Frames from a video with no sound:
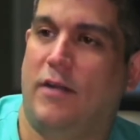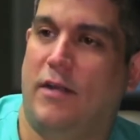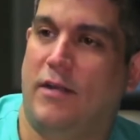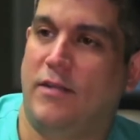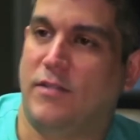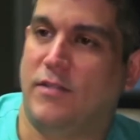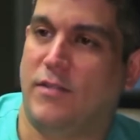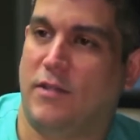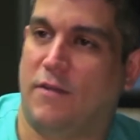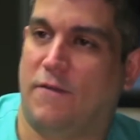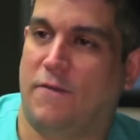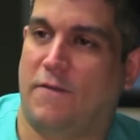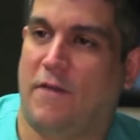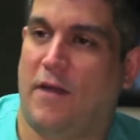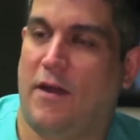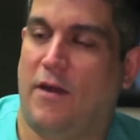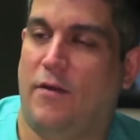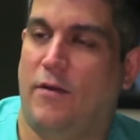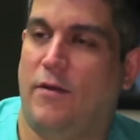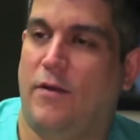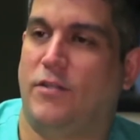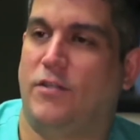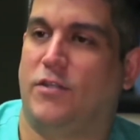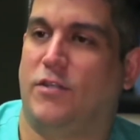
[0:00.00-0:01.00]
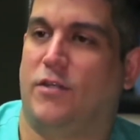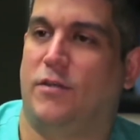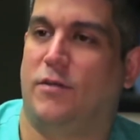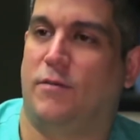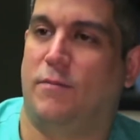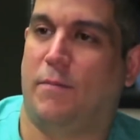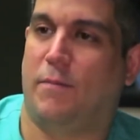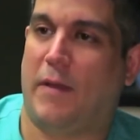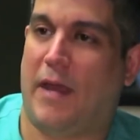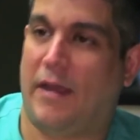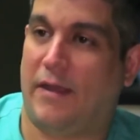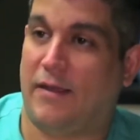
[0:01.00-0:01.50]
into the fire
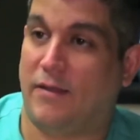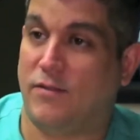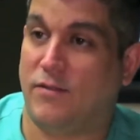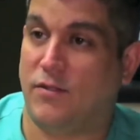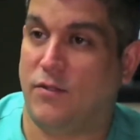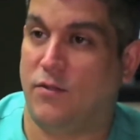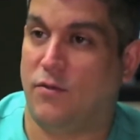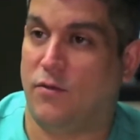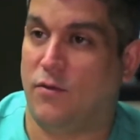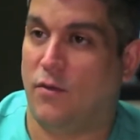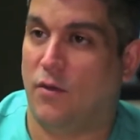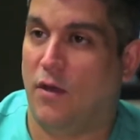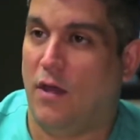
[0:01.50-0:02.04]
engine, back into